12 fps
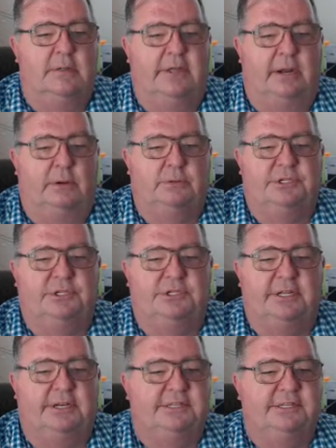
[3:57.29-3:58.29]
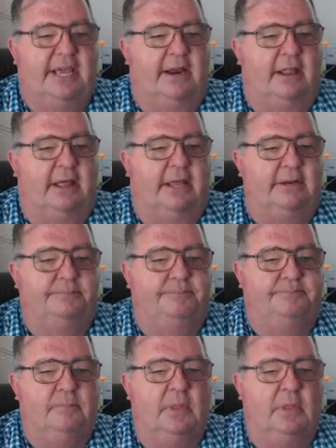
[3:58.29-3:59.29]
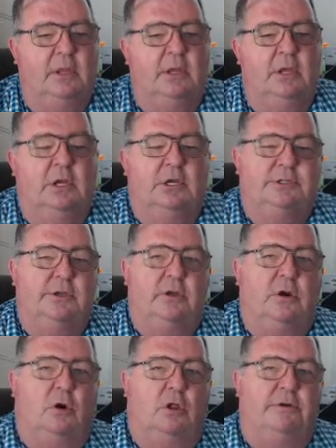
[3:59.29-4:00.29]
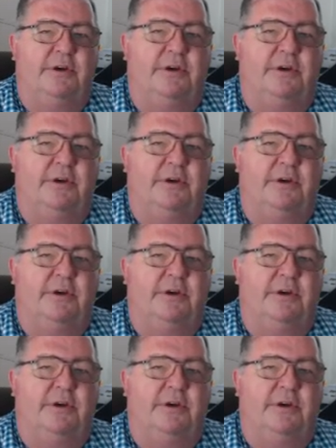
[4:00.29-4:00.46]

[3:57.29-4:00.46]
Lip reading: that I was just at a satellite. So the goal of